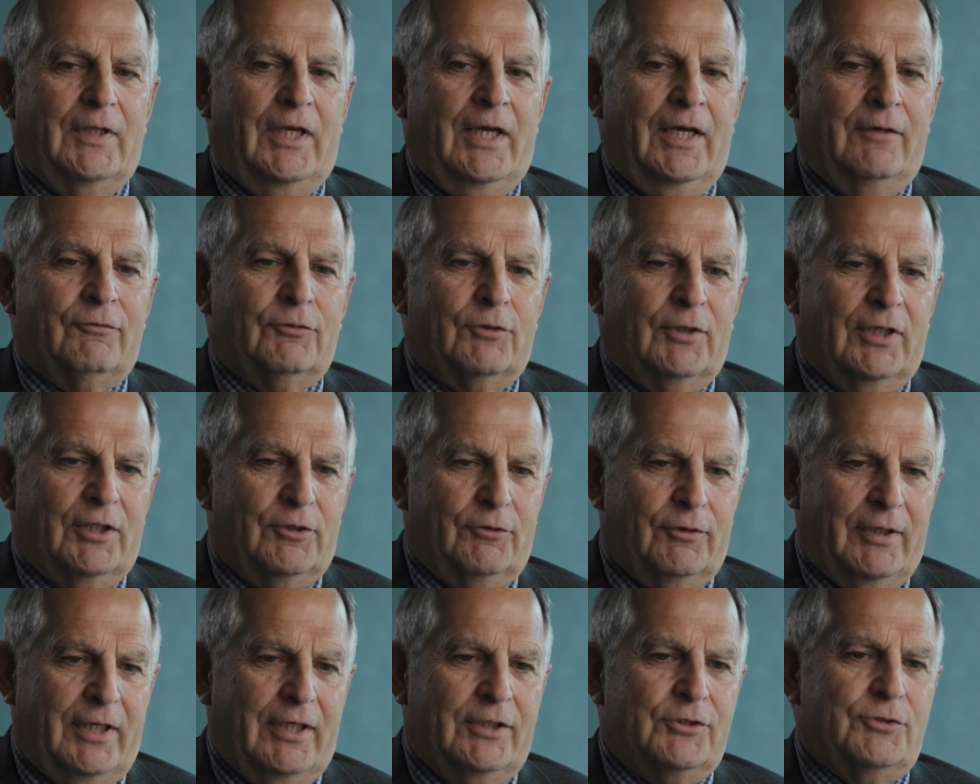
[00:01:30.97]
After I
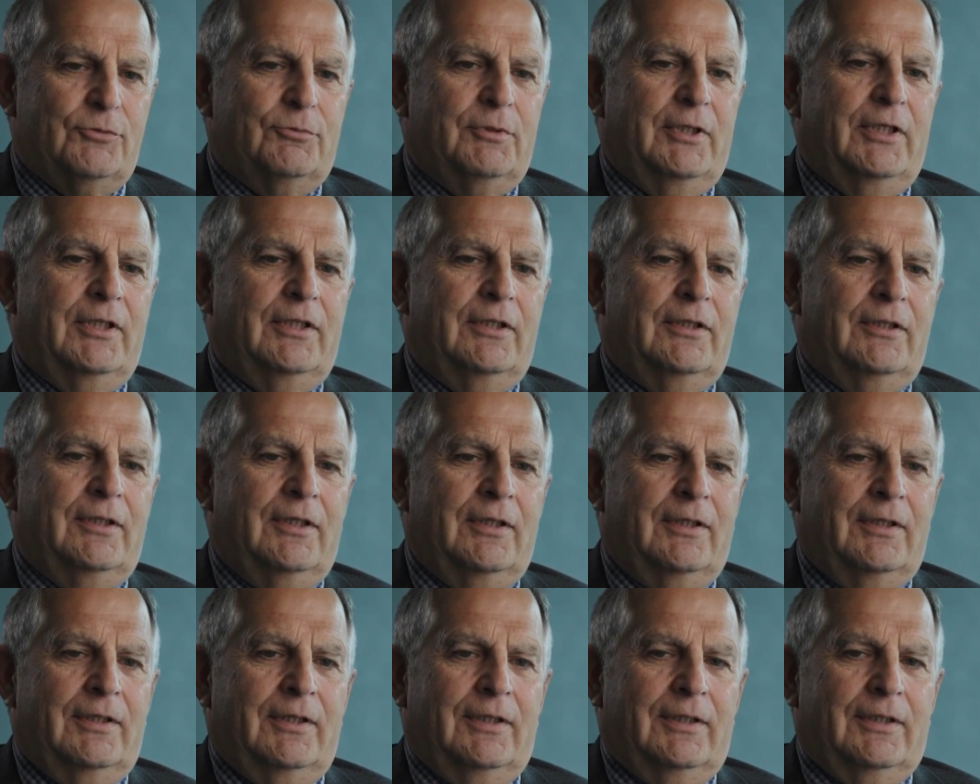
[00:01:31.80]
graduated,
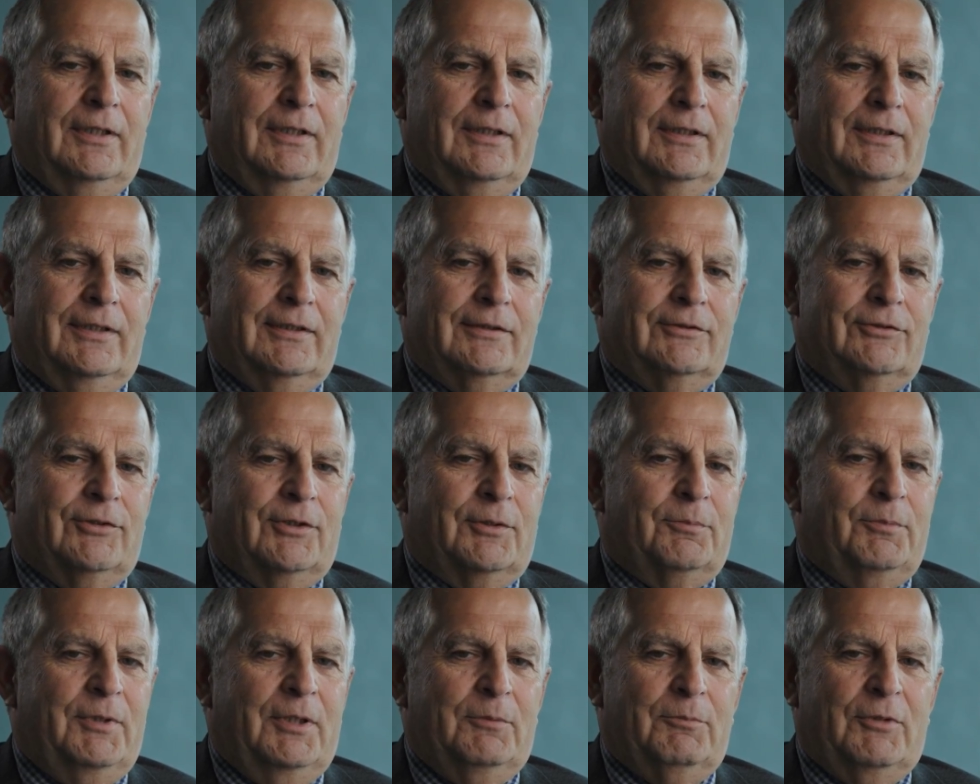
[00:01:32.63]
it
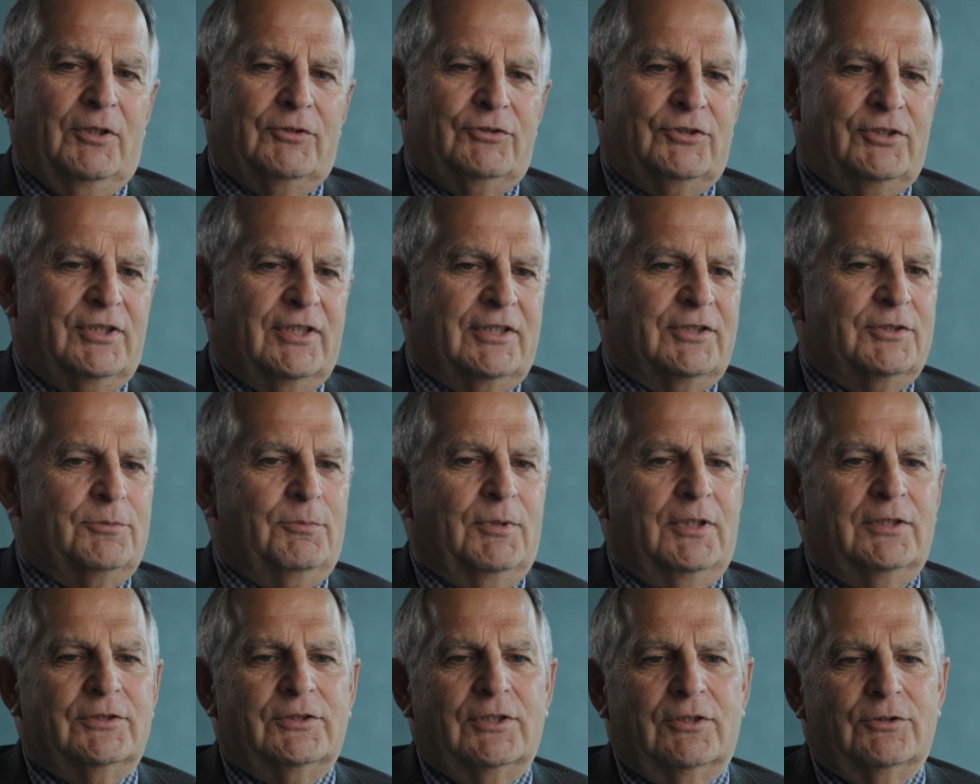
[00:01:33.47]
took me about 6
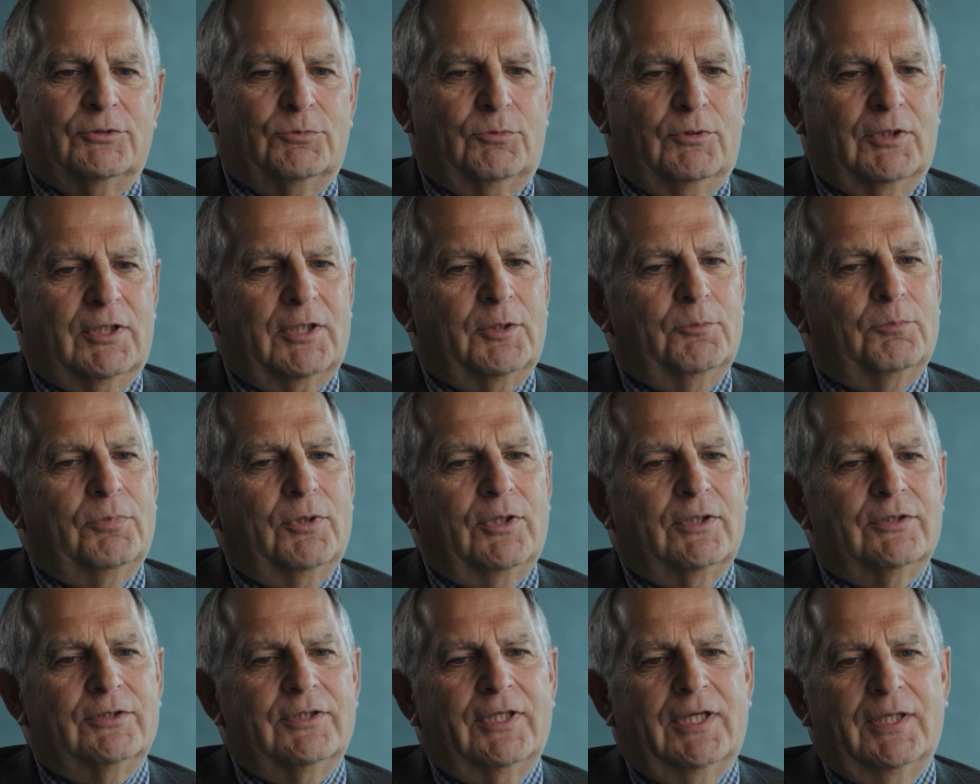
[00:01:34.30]
months. I was working
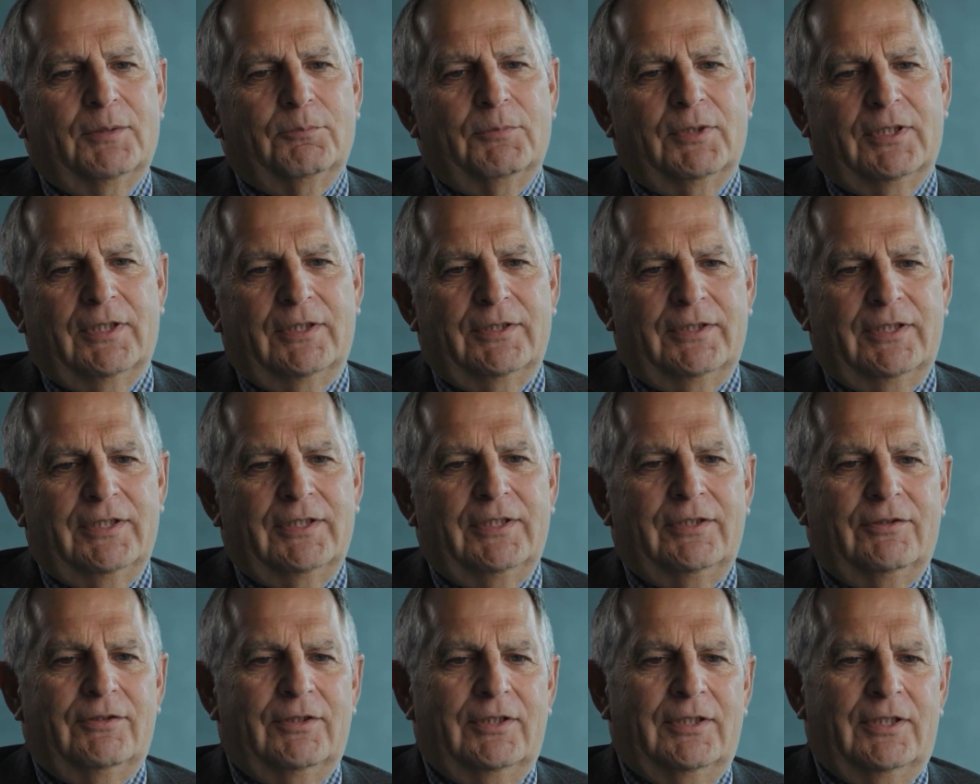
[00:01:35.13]
part-time, but I
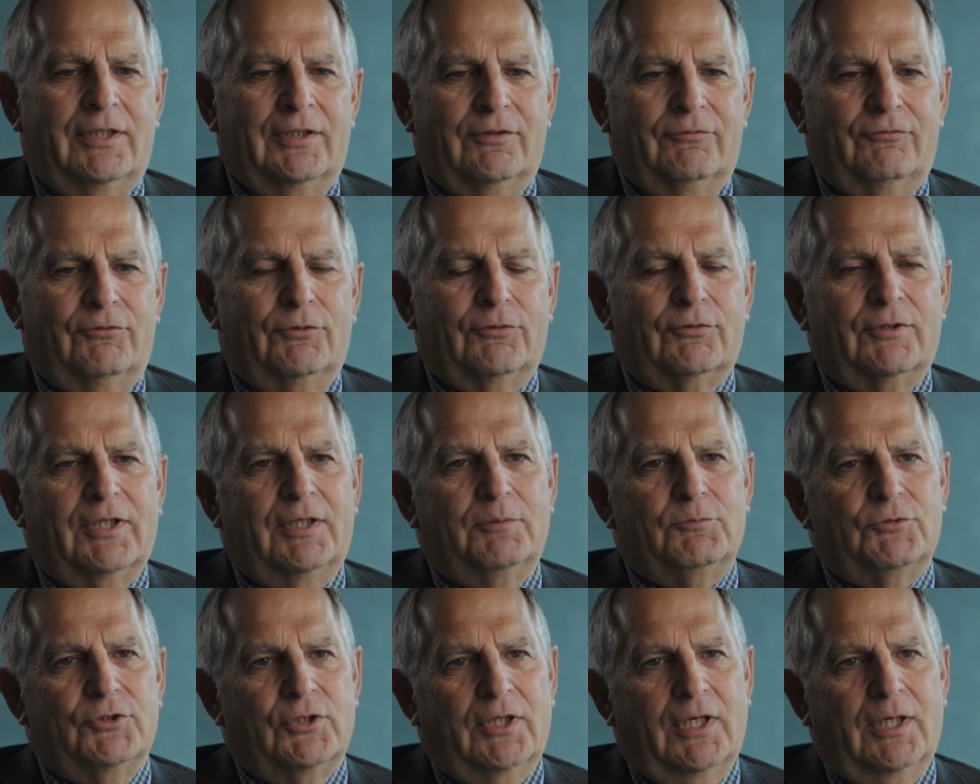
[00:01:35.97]
did get a
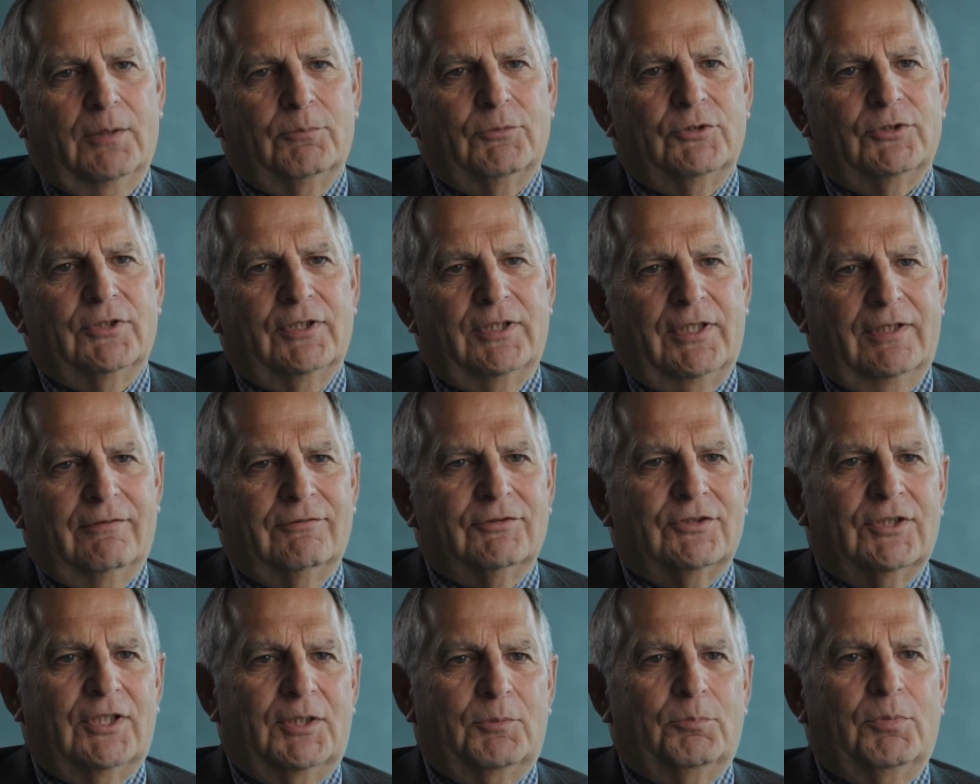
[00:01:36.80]
full-time job with the
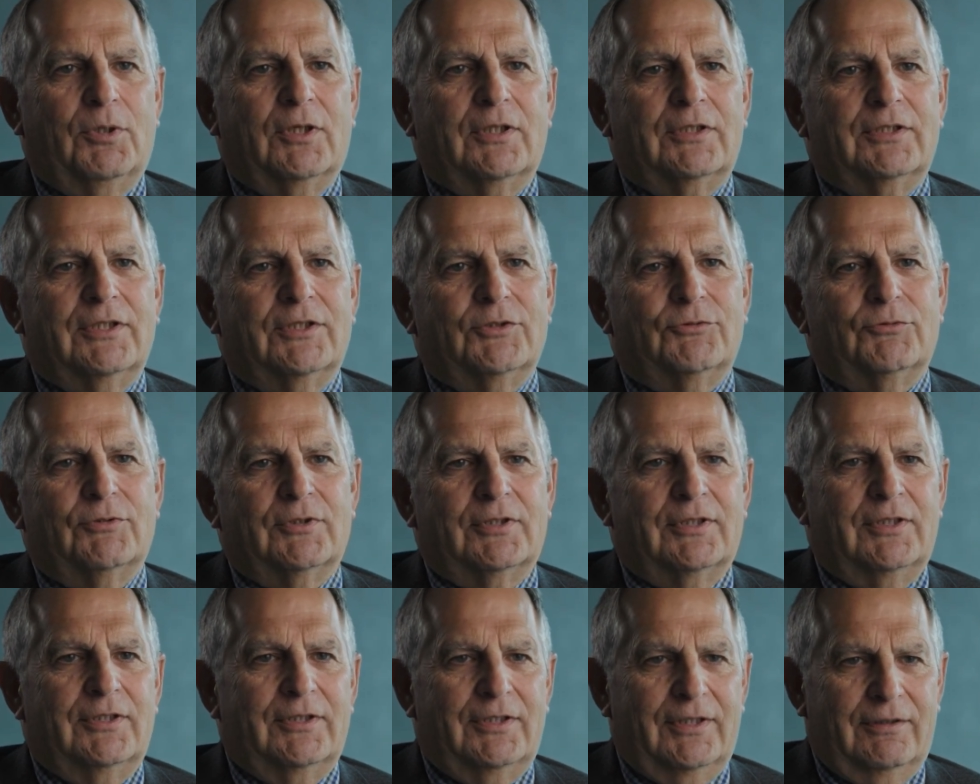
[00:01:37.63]
Devils Lake Park
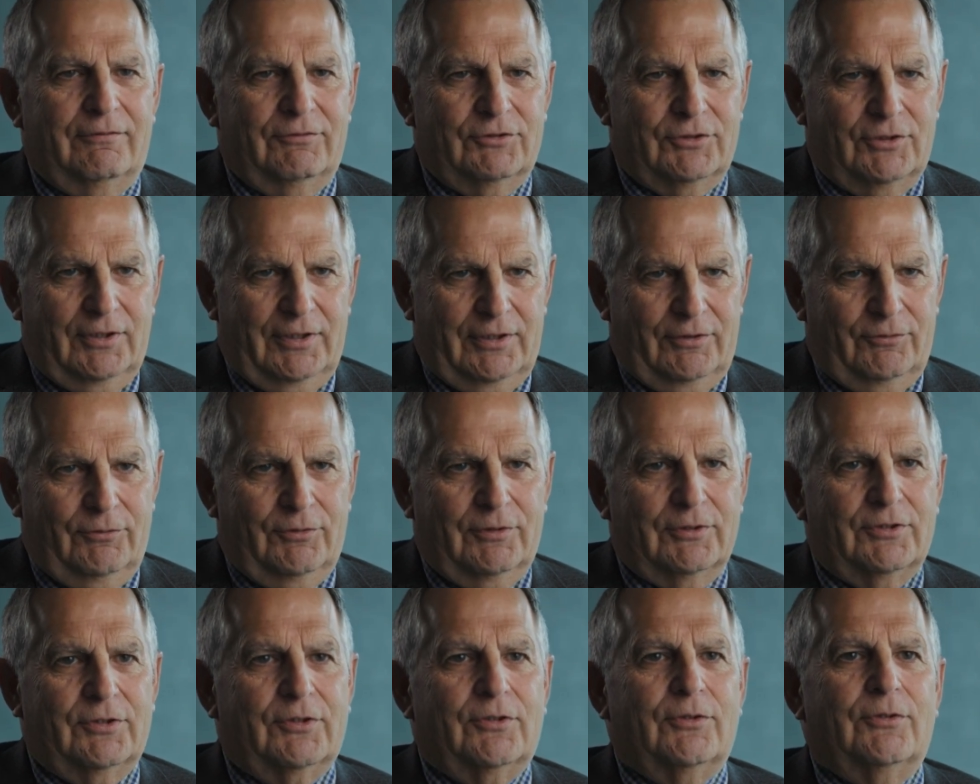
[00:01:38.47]
District in Devils Lake,
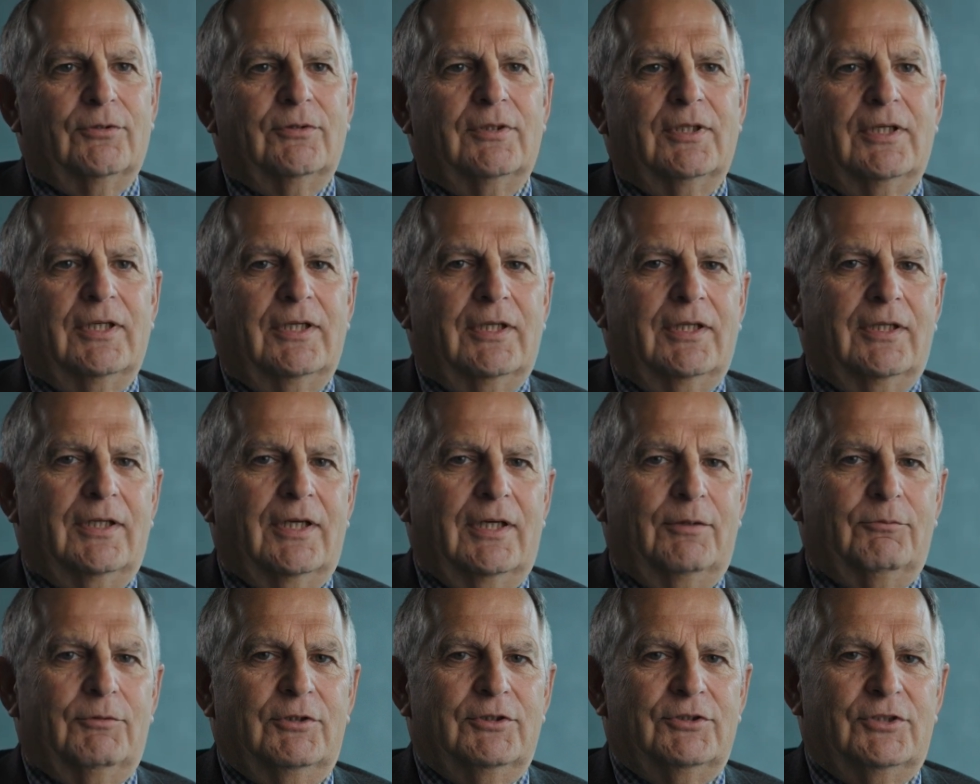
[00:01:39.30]
North Dakota. And
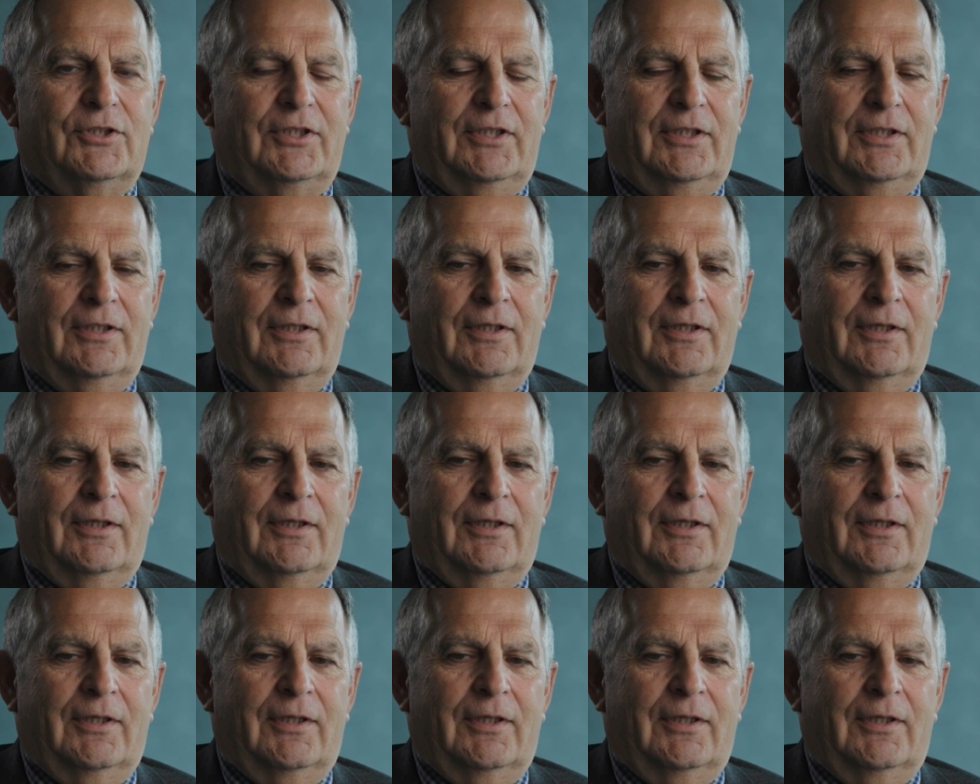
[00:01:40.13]
I was the